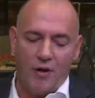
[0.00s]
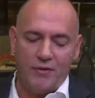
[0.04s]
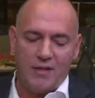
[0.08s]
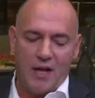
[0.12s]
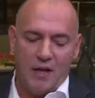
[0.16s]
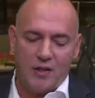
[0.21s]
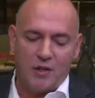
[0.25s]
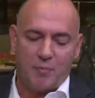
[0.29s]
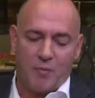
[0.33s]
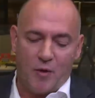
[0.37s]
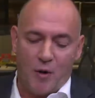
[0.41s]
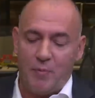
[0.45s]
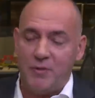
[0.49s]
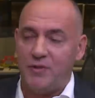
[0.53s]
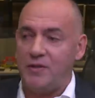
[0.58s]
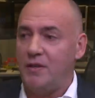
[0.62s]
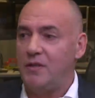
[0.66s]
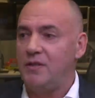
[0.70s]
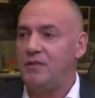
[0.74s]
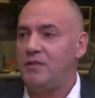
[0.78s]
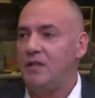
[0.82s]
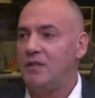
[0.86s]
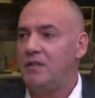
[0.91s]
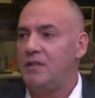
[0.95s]
intents and
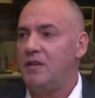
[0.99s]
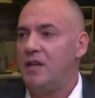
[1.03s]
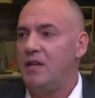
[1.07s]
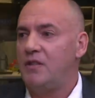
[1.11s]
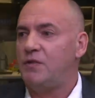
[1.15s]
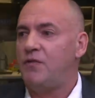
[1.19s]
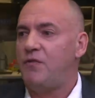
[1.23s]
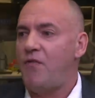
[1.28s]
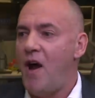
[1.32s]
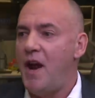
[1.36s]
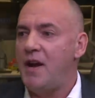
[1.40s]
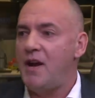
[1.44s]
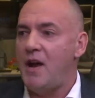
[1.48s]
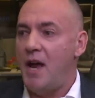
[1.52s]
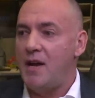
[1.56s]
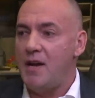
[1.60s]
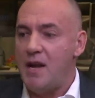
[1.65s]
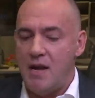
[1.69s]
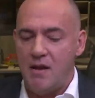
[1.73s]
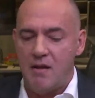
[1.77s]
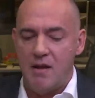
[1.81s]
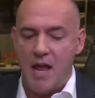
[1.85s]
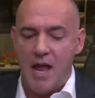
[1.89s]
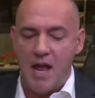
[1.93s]
purposes, it's, it's finite.
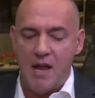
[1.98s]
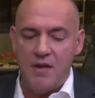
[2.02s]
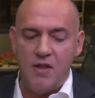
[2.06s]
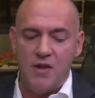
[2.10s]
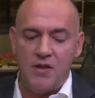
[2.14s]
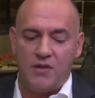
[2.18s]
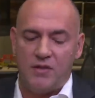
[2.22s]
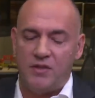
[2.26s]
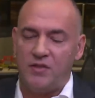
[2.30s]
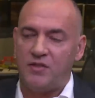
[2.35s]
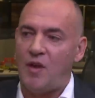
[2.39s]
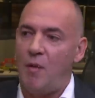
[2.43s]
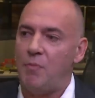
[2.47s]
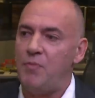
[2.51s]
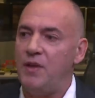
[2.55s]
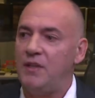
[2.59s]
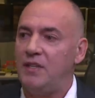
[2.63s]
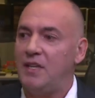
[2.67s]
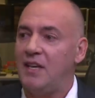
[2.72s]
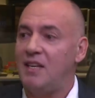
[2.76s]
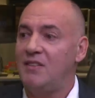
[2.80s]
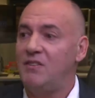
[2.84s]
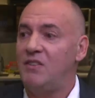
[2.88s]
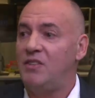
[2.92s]
And, and this is something
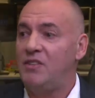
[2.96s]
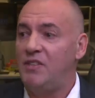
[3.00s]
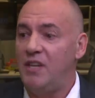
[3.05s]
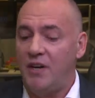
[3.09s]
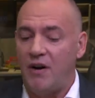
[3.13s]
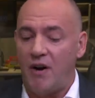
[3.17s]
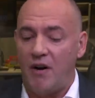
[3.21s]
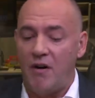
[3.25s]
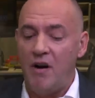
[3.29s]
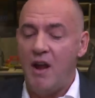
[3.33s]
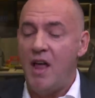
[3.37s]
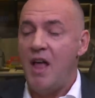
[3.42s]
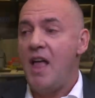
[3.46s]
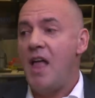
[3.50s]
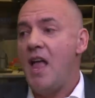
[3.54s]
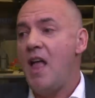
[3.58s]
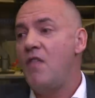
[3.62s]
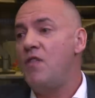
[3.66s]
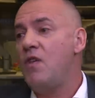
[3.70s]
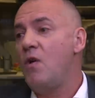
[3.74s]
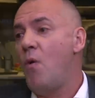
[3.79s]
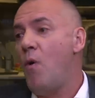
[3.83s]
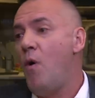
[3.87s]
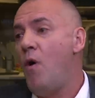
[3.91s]
to consider.
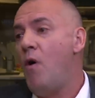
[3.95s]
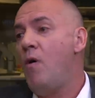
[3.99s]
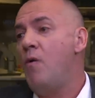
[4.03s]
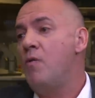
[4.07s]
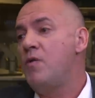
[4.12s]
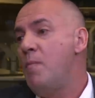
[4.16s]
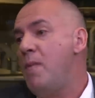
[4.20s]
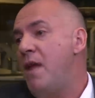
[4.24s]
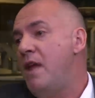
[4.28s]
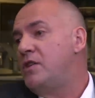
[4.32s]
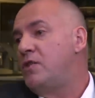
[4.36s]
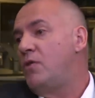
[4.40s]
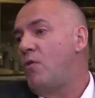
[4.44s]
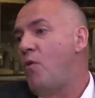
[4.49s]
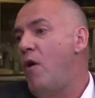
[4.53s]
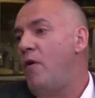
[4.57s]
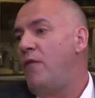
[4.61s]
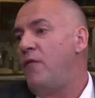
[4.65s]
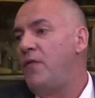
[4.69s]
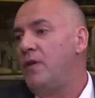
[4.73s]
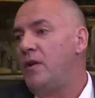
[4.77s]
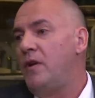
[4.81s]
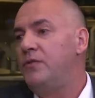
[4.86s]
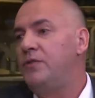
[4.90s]
And the oil, the major oil
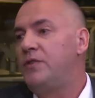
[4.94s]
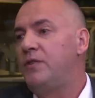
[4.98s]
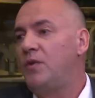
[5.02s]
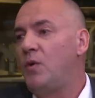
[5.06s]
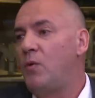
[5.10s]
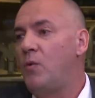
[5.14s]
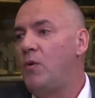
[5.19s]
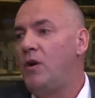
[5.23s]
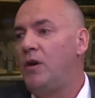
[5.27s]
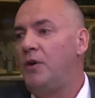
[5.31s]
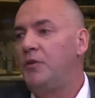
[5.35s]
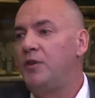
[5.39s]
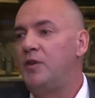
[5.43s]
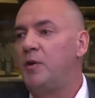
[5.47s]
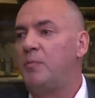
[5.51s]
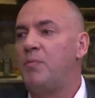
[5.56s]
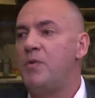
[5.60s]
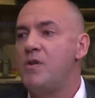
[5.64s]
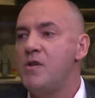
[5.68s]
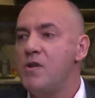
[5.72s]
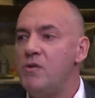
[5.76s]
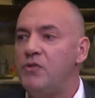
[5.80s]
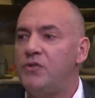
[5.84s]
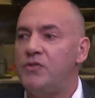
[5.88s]
fields in the world that are
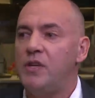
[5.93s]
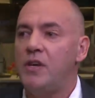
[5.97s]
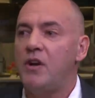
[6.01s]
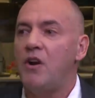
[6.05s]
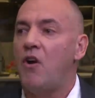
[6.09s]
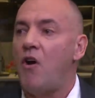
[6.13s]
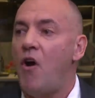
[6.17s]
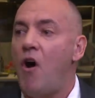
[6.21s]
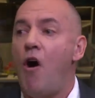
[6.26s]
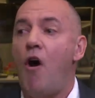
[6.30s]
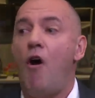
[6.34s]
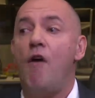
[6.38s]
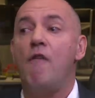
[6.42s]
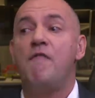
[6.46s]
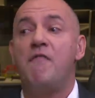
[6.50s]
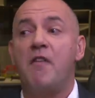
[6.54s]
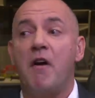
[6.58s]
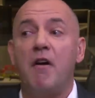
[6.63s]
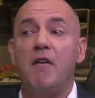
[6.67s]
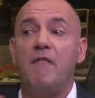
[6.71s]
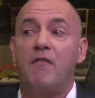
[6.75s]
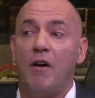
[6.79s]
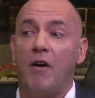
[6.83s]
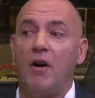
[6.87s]
producing are all
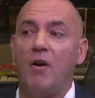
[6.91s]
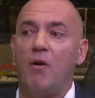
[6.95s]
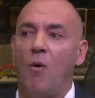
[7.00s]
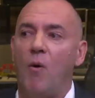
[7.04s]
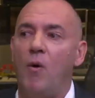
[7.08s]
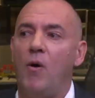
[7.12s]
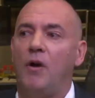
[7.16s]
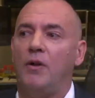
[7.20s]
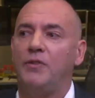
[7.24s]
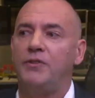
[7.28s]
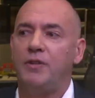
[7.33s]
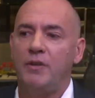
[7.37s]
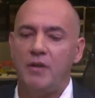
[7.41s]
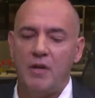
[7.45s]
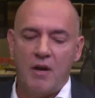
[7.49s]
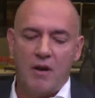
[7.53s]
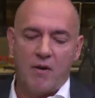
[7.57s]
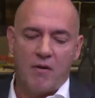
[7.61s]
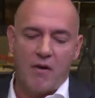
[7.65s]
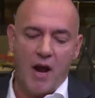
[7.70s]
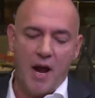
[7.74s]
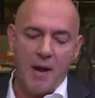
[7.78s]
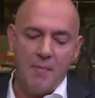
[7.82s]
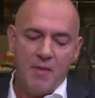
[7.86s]
very, very old,
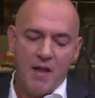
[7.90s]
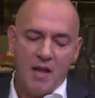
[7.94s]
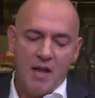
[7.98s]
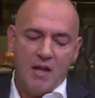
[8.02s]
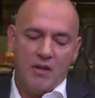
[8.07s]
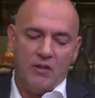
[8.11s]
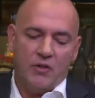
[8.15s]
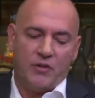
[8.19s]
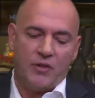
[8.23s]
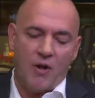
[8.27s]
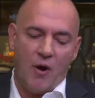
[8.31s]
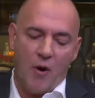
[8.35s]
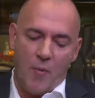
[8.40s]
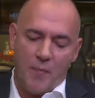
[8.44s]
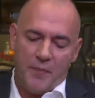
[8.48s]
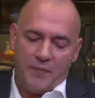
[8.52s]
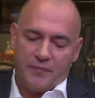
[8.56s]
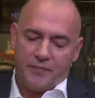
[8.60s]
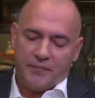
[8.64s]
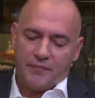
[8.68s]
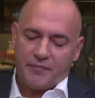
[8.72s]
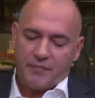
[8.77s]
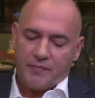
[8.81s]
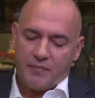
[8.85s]
right? So
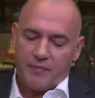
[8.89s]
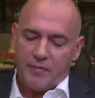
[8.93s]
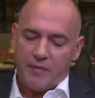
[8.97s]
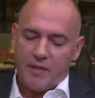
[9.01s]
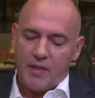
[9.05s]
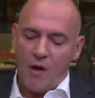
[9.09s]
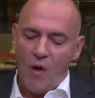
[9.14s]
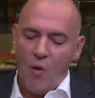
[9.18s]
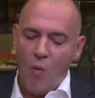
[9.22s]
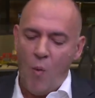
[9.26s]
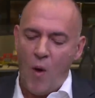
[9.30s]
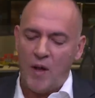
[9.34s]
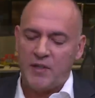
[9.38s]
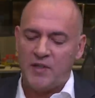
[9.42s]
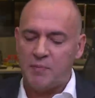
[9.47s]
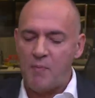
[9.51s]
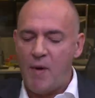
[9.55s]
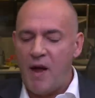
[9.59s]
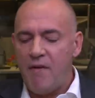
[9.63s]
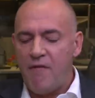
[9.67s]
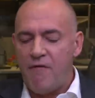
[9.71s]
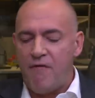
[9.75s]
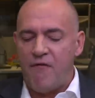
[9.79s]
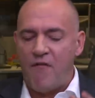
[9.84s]
what's
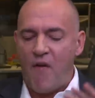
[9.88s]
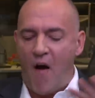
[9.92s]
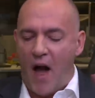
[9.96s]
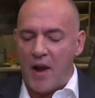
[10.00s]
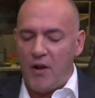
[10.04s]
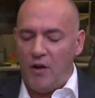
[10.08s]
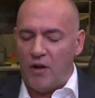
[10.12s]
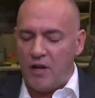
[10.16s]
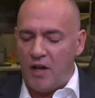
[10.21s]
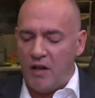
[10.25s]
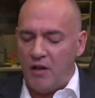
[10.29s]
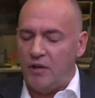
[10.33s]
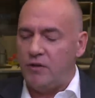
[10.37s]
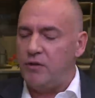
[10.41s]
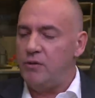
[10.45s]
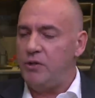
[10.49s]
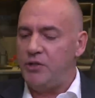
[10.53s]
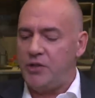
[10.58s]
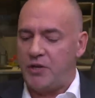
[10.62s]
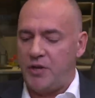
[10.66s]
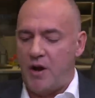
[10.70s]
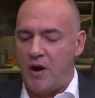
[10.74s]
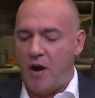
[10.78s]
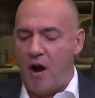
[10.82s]
my final
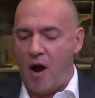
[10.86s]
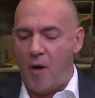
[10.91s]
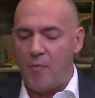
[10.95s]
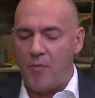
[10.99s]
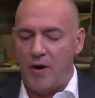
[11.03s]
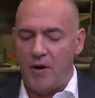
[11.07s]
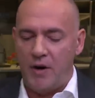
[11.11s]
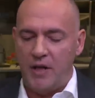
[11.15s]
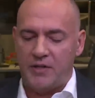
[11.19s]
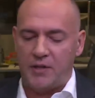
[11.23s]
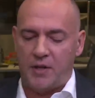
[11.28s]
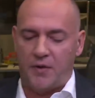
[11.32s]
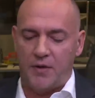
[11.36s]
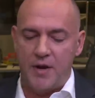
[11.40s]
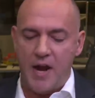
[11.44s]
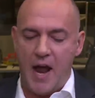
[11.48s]
conclusion on Hubbert? It's on the